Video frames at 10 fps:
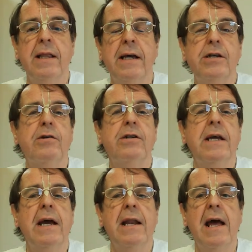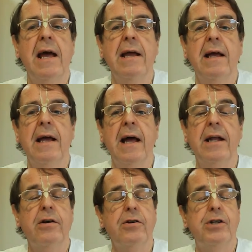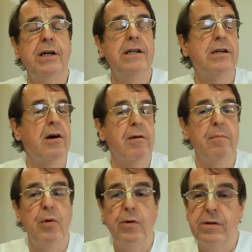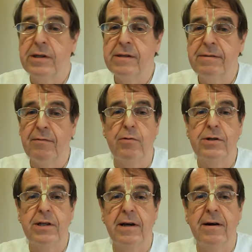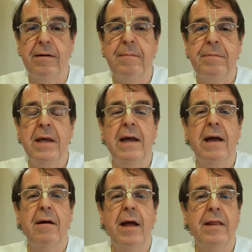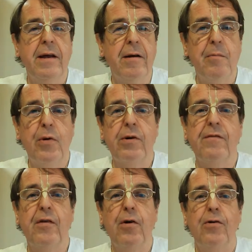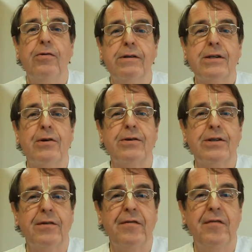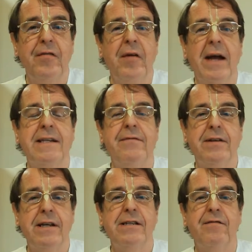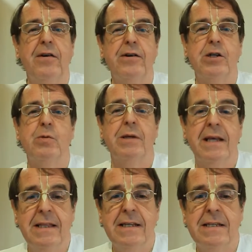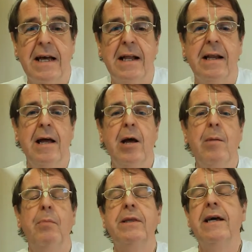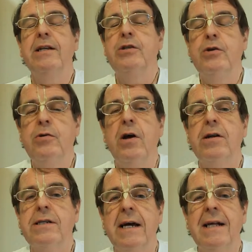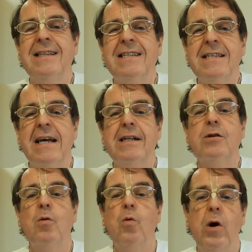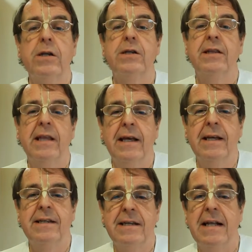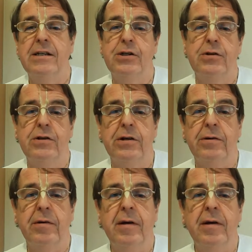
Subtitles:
that your DNA and your genes are important, of course they are, and they're important for all sorts of activities and functions within the cell, but they do not tell the cells what the cells should do.